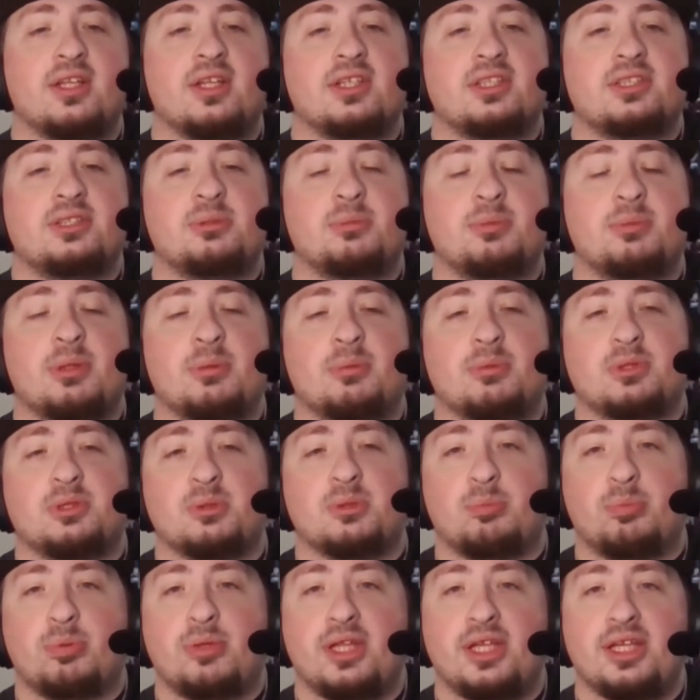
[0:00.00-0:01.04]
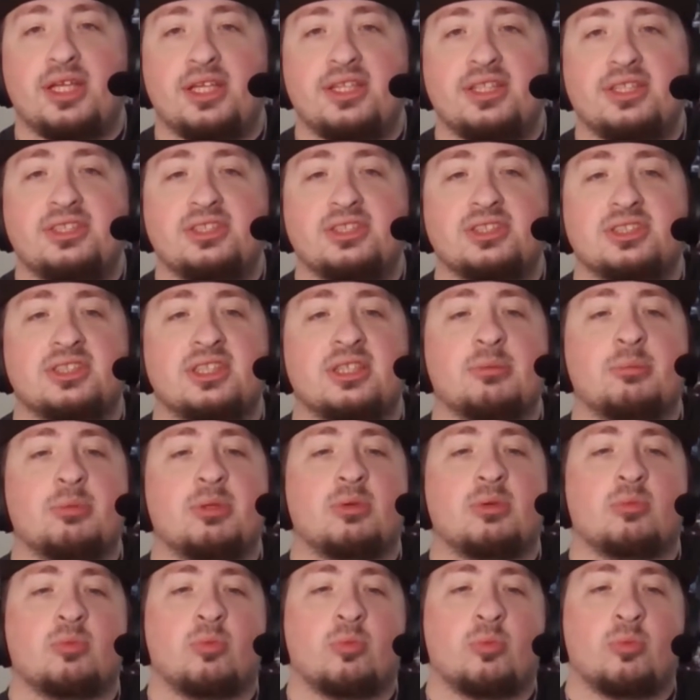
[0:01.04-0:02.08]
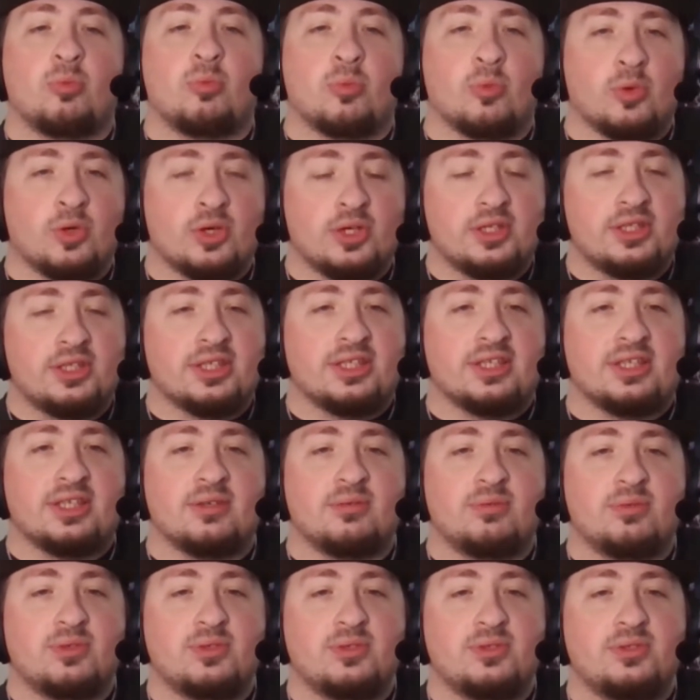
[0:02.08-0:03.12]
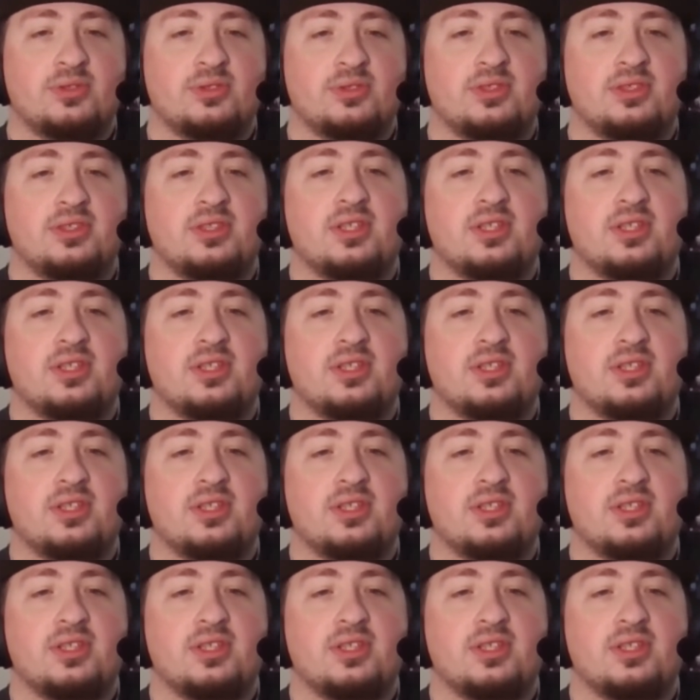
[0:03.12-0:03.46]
to be able to play this is going to be really difficult,